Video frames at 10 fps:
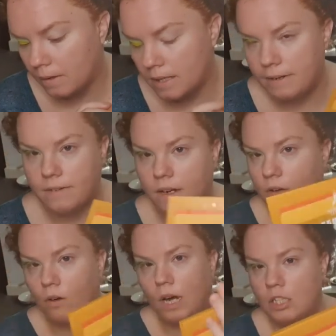If
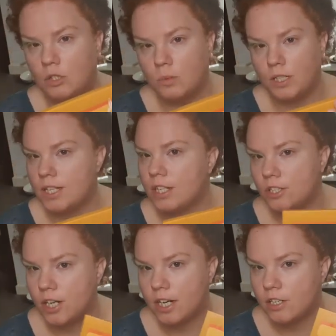I just wish they'd
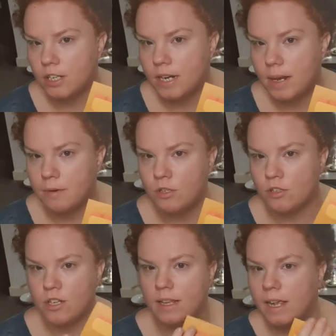change the name and
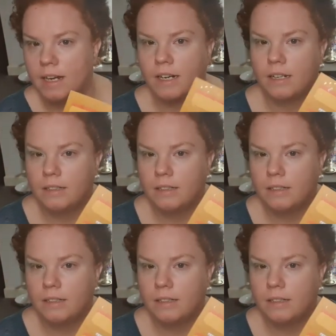just say like